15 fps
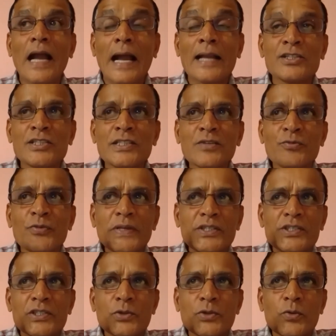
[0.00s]
and see which
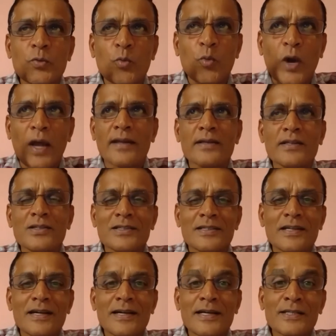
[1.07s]
one
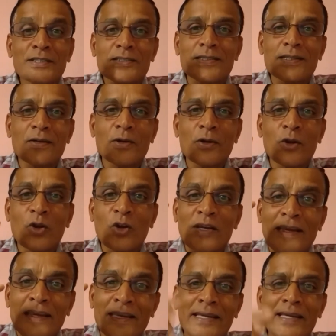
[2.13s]
is the, you know,
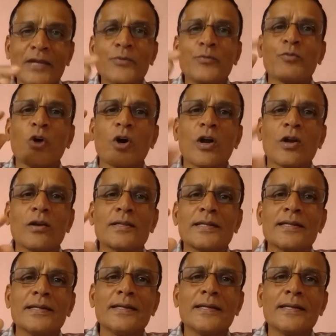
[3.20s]
key for the